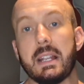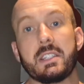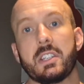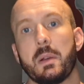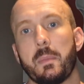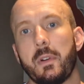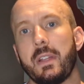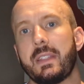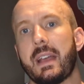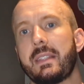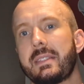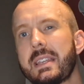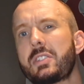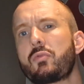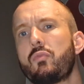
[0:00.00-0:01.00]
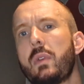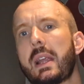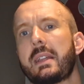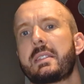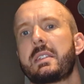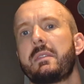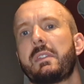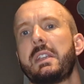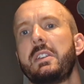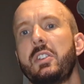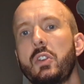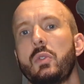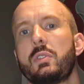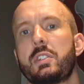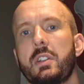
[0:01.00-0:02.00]
In summary then, this relatively
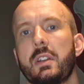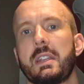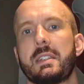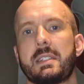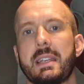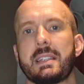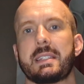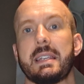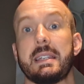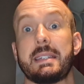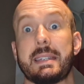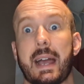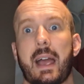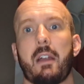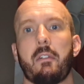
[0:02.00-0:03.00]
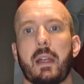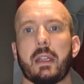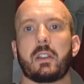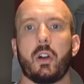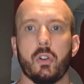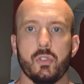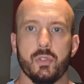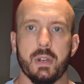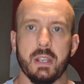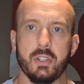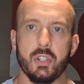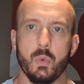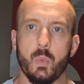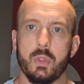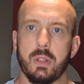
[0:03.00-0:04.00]
new study sits in direct
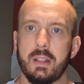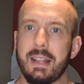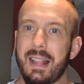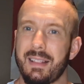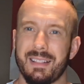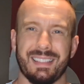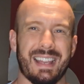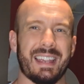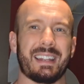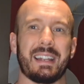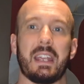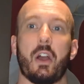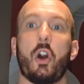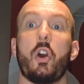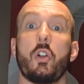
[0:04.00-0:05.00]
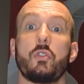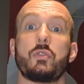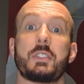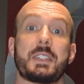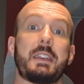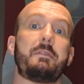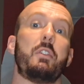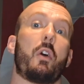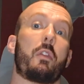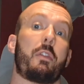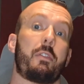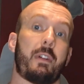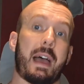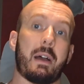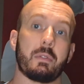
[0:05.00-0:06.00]
contradiction with likely hundreds if
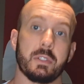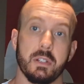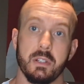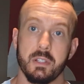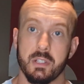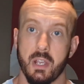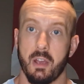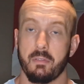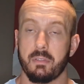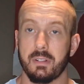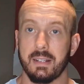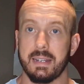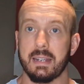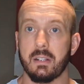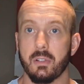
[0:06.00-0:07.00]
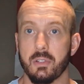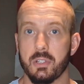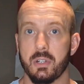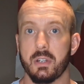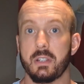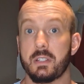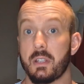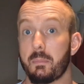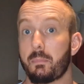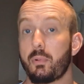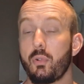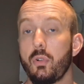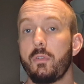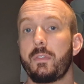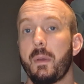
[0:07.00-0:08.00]
not thousands of clinical studies
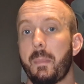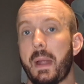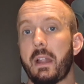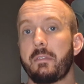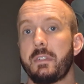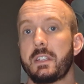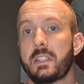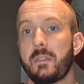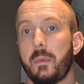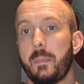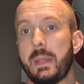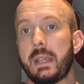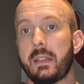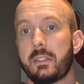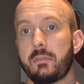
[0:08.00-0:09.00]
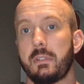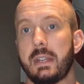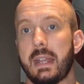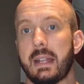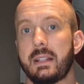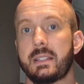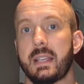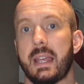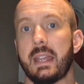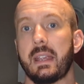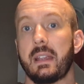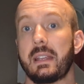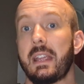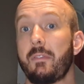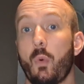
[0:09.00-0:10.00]
that prove the benefits of omega-3
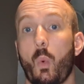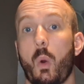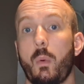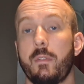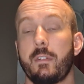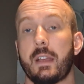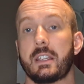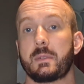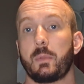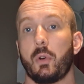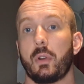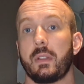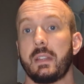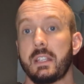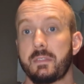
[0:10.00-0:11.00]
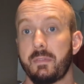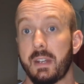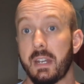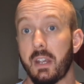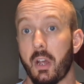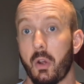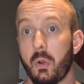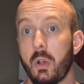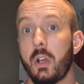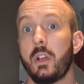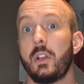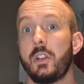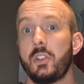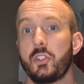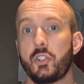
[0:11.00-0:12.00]
intake, and given what we've explored in this video,
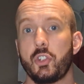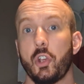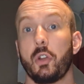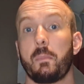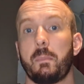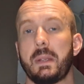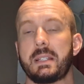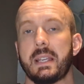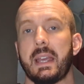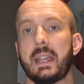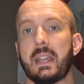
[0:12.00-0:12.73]
should be